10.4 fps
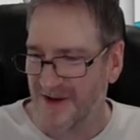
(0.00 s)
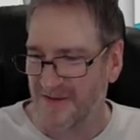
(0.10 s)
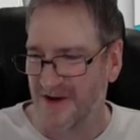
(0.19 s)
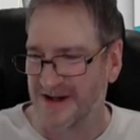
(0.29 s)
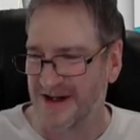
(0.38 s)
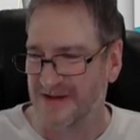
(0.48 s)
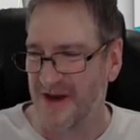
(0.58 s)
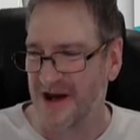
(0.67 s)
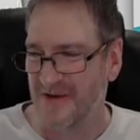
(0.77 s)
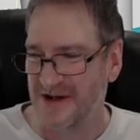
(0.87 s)
Smurfberry says,
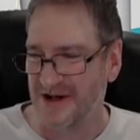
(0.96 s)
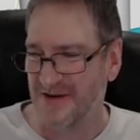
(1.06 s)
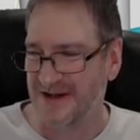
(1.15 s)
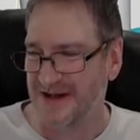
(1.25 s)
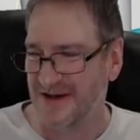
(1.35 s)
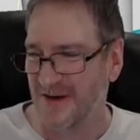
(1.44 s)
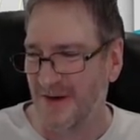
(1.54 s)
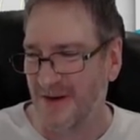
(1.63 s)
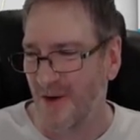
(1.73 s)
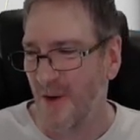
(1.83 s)
man, I wish I wasn't so
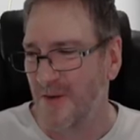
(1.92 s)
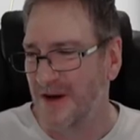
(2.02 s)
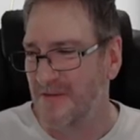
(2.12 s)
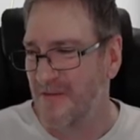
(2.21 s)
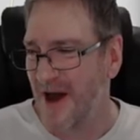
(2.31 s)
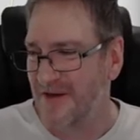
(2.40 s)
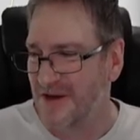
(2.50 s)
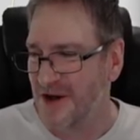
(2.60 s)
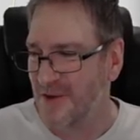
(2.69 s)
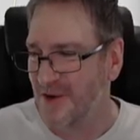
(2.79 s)
awful, awful at math
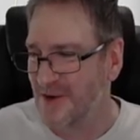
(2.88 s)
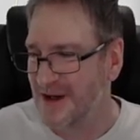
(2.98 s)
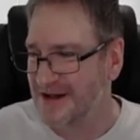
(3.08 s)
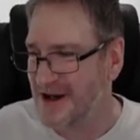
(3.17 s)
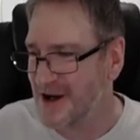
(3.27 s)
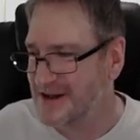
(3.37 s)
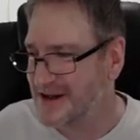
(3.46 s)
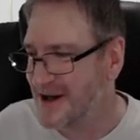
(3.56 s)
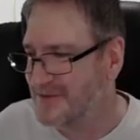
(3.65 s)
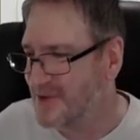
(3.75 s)
and knew what all these
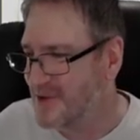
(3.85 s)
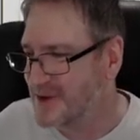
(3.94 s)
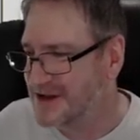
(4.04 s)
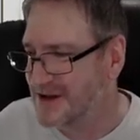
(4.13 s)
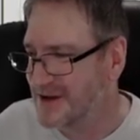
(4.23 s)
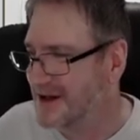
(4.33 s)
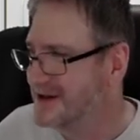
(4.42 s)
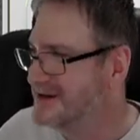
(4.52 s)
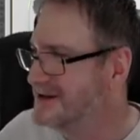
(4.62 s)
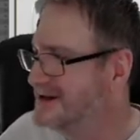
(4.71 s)
nodes and Unreal Material
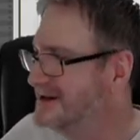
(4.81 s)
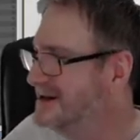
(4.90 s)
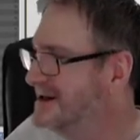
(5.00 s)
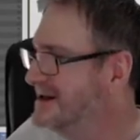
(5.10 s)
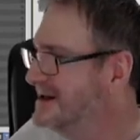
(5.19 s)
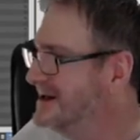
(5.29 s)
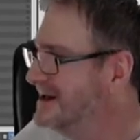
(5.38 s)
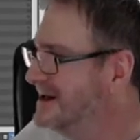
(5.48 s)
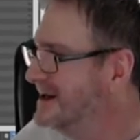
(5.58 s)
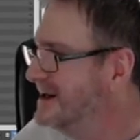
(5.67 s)
Editor did.
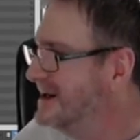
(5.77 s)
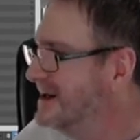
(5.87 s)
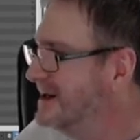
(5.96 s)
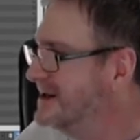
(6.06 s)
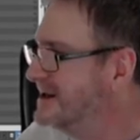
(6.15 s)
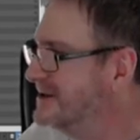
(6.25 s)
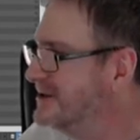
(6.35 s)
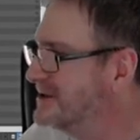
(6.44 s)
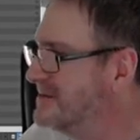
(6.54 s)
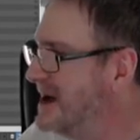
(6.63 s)
You can
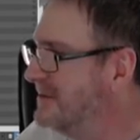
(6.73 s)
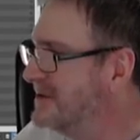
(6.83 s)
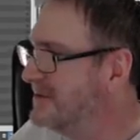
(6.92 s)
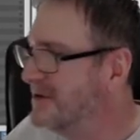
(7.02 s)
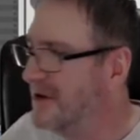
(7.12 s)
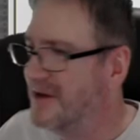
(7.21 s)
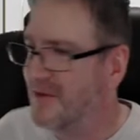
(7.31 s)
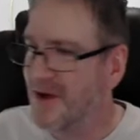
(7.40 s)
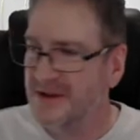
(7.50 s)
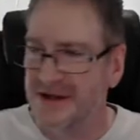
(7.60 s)
look them up. They're all on
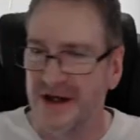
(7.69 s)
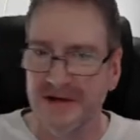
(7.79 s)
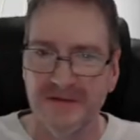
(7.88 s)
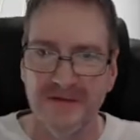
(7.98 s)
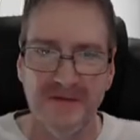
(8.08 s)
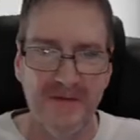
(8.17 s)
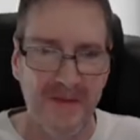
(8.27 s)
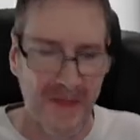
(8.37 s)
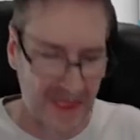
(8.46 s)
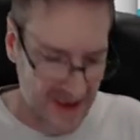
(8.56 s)
their website,
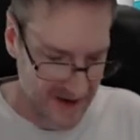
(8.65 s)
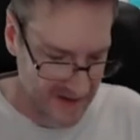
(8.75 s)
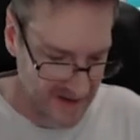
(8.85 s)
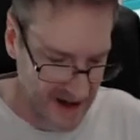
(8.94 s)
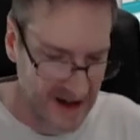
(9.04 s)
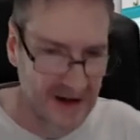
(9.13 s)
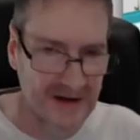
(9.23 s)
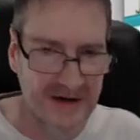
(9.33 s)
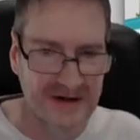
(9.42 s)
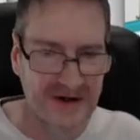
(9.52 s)

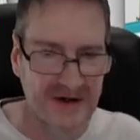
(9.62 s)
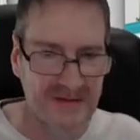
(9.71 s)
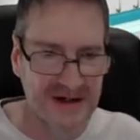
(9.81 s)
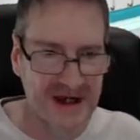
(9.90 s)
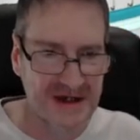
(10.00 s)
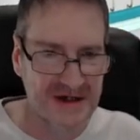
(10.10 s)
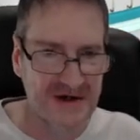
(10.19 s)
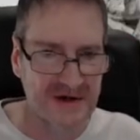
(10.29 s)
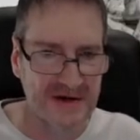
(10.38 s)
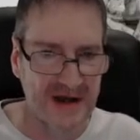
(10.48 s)
uh, in the
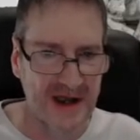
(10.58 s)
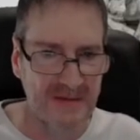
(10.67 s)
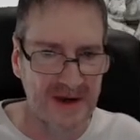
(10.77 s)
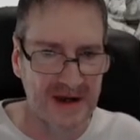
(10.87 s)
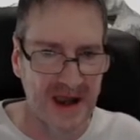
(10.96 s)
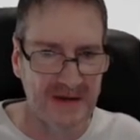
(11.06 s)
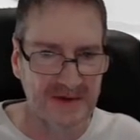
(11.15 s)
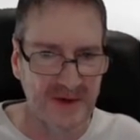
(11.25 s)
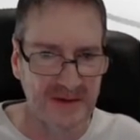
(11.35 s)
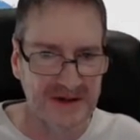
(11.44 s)
documentation on uh, Epic
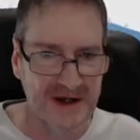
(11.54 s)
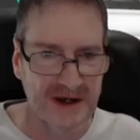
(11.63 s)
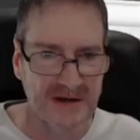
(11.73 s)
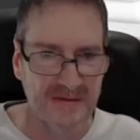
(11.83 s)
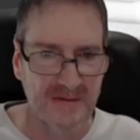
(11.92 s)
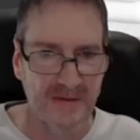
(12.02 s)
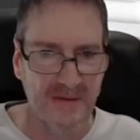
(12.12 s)
Games website.